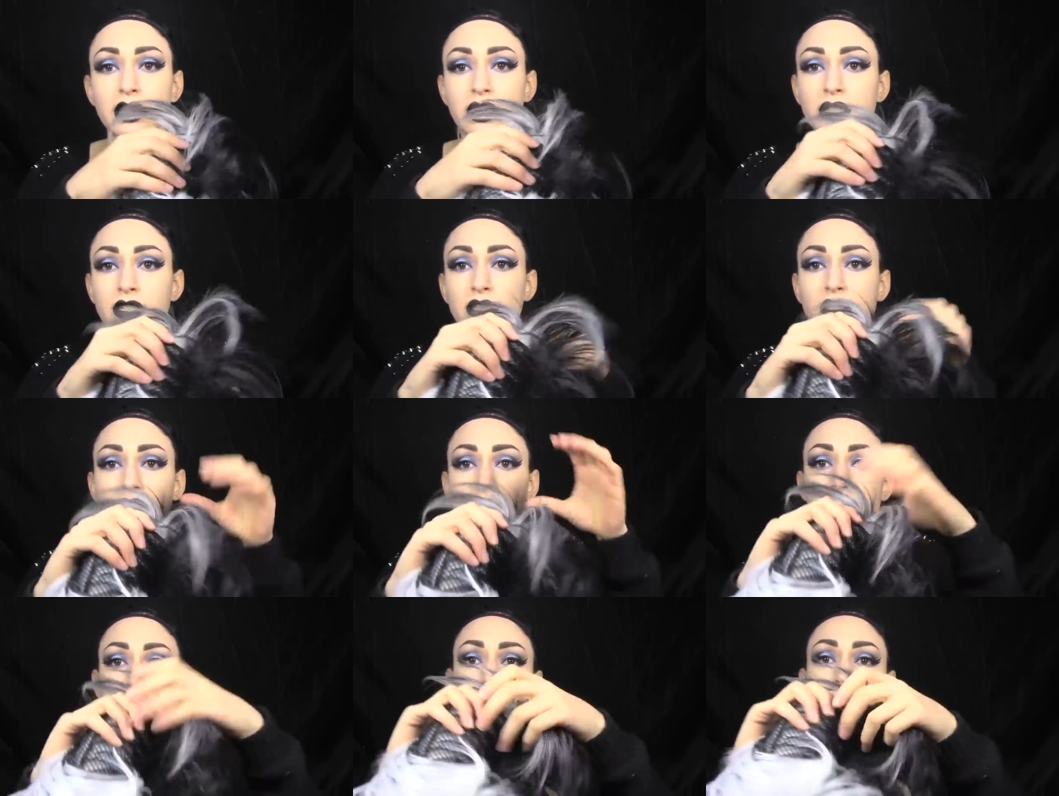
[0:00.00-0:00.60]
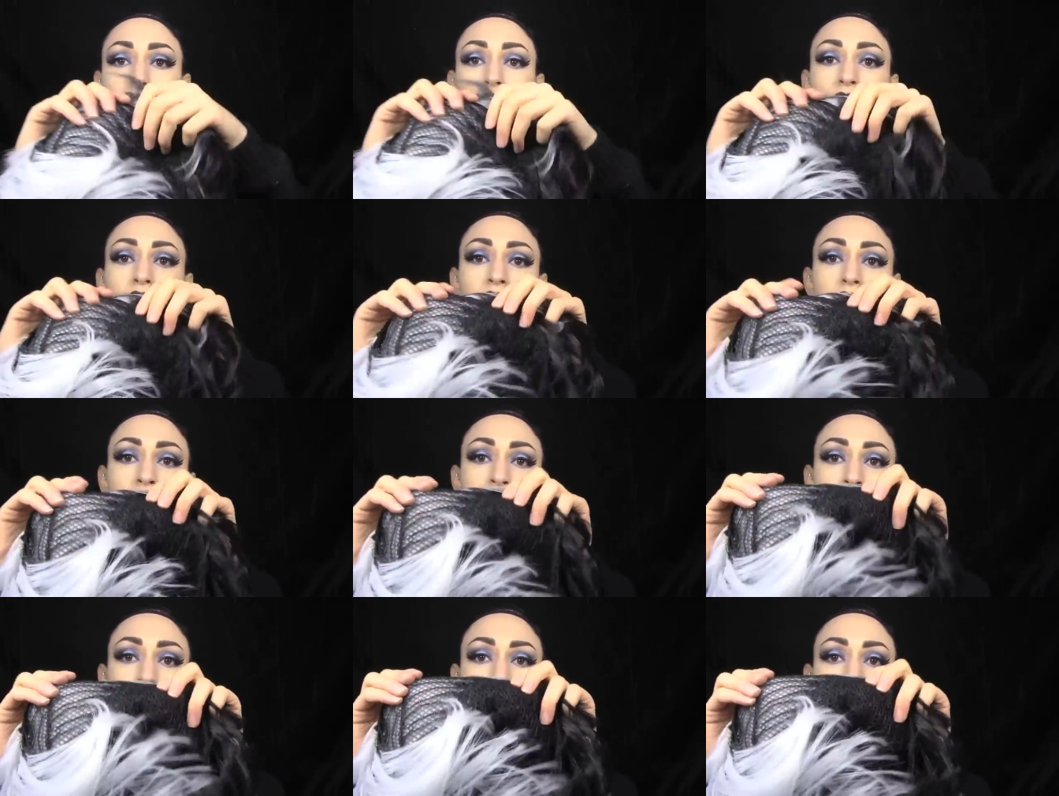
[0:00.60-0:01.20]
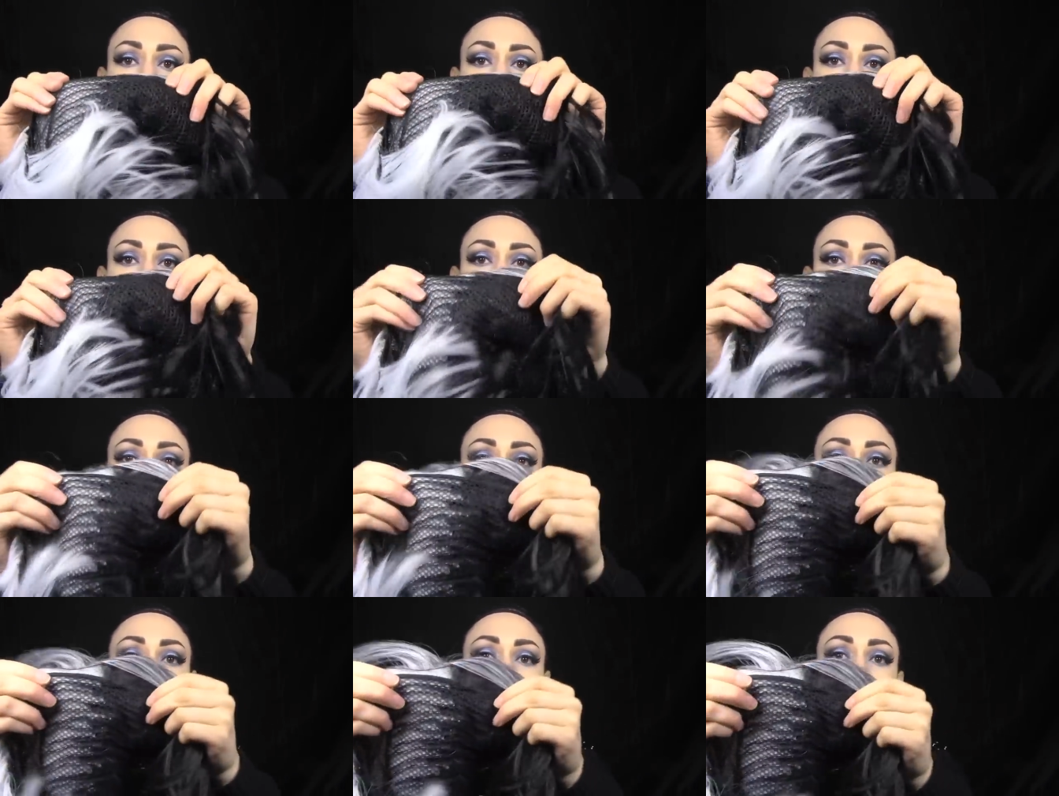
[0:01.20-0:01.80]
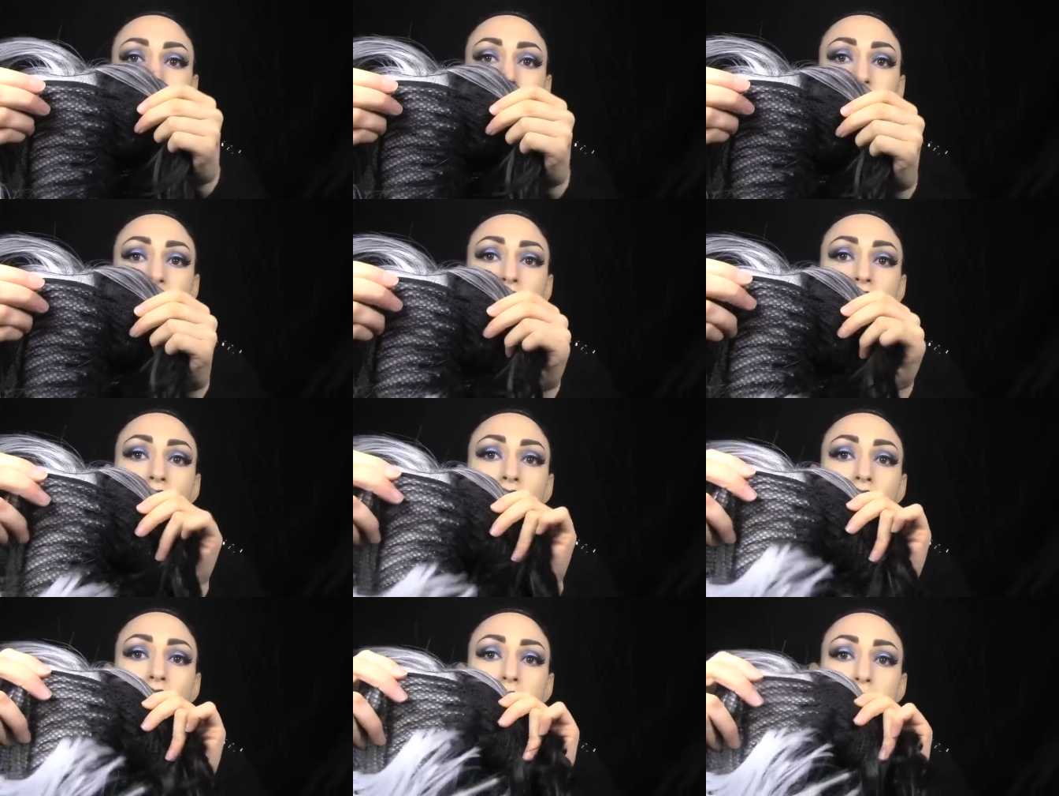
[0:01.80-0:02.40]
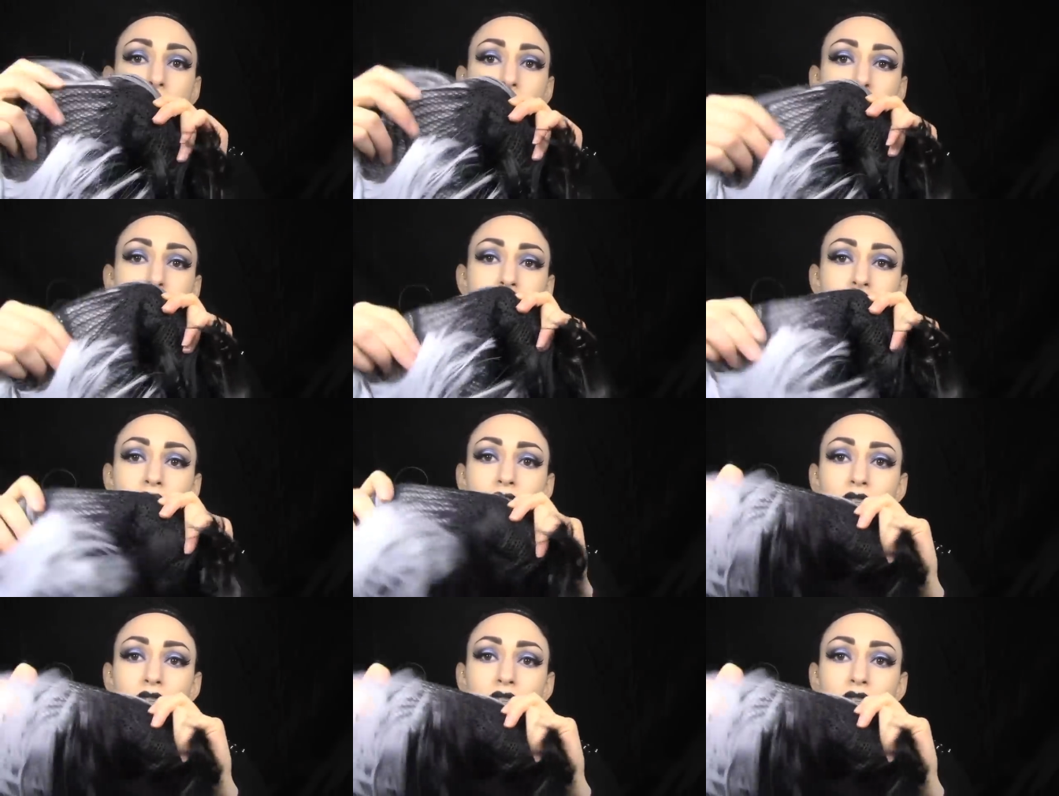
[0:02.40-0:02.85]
it's just regular cosplay wig.